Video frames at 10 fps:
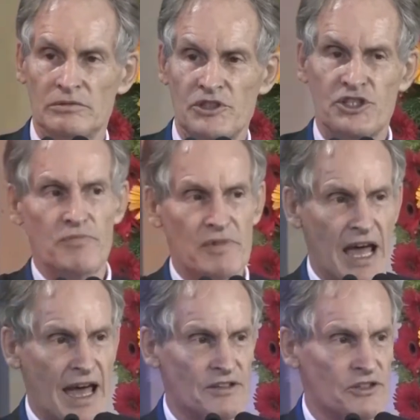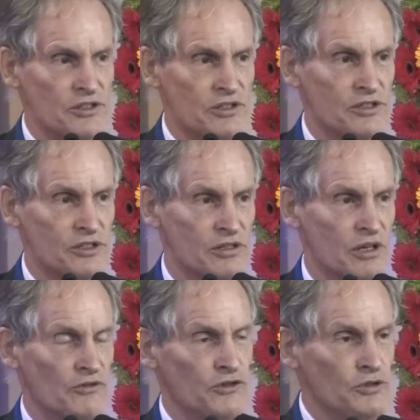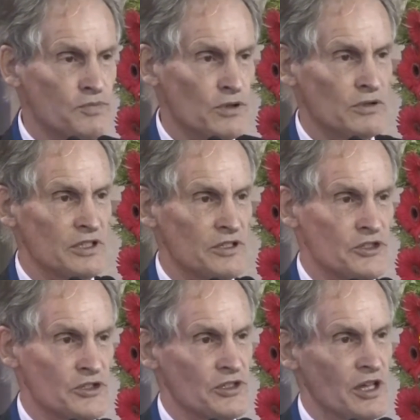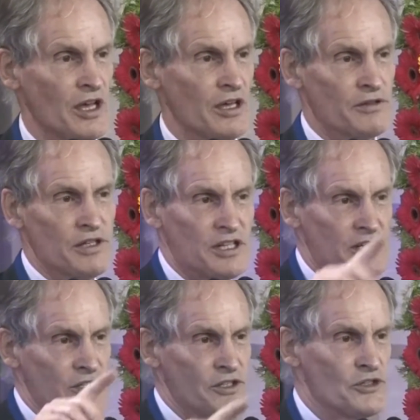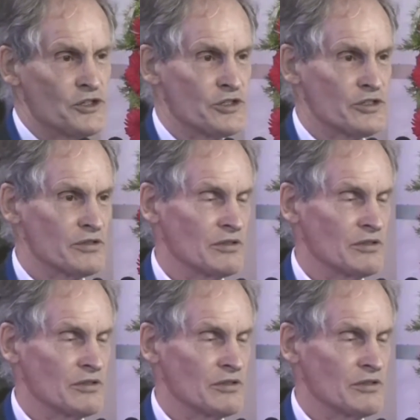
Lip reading: gymnasts, footballers, cricketers,